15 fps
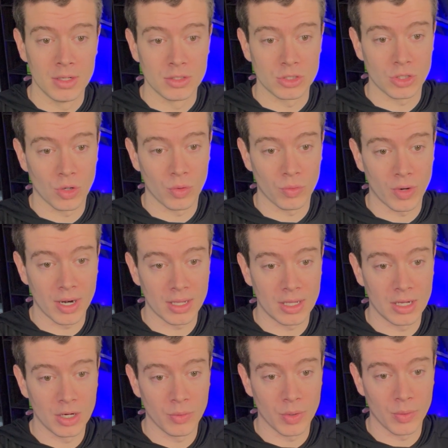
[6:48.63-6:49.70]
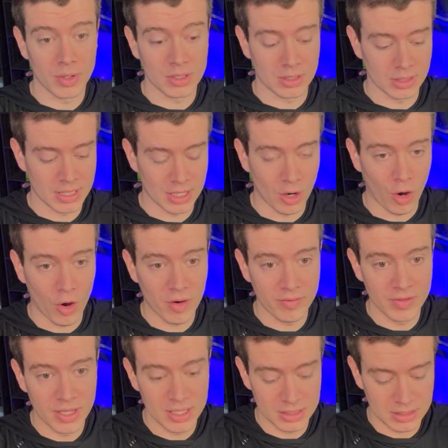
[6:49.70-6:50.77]
So right here, we want to delete all of
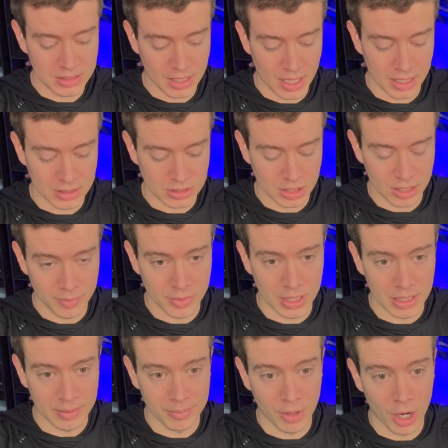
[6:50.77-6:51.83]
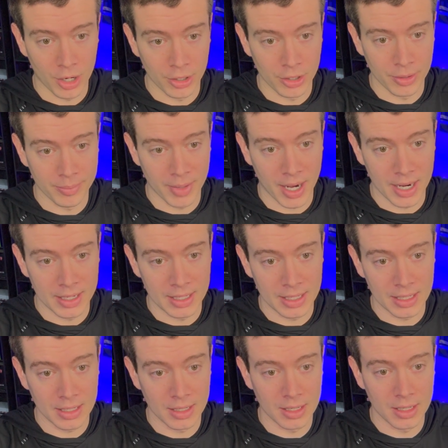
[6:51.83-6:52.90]
this, and it's going to be modern
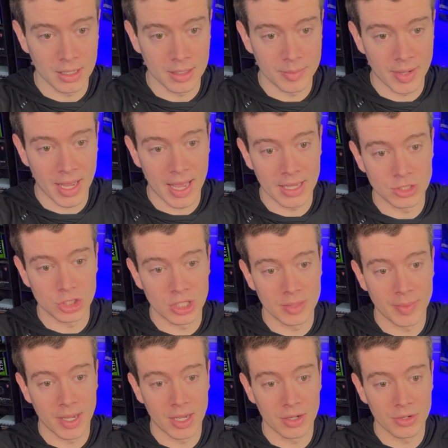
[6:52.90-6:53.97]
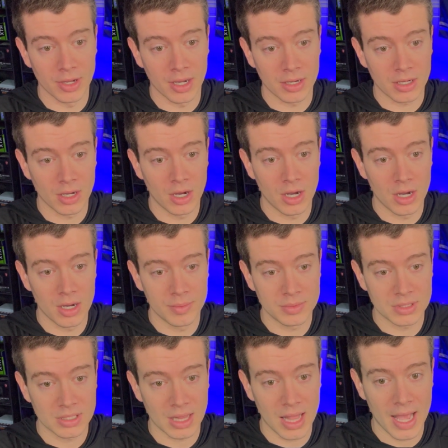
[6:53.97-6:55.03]
mining hub at gmail dot com
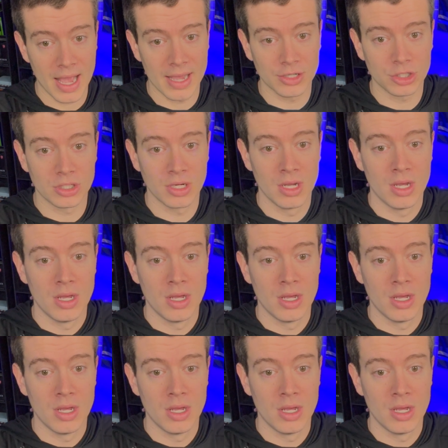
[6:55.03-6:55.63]
slash,